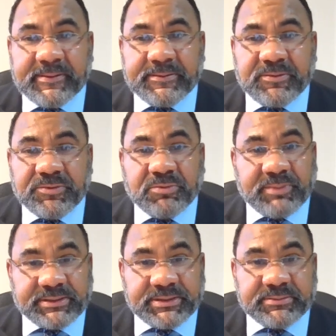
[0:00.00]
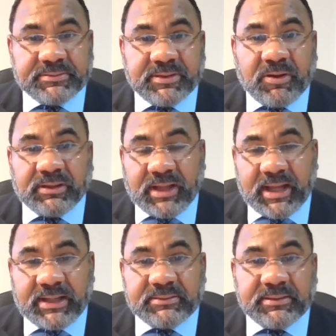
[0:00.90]
your budget
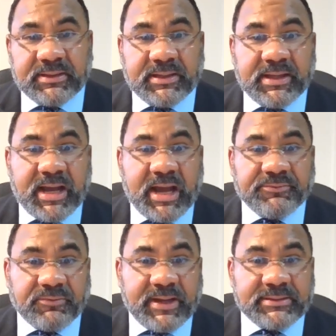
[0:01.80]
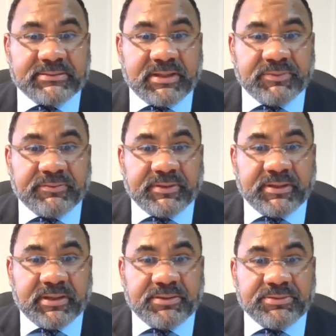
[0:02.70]
online. I've read some of
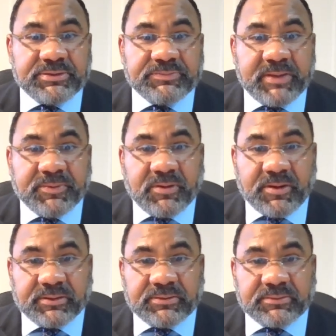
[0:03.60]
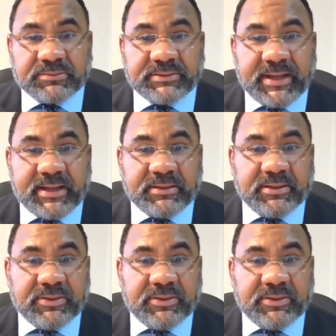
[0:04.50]
the newspaper articles that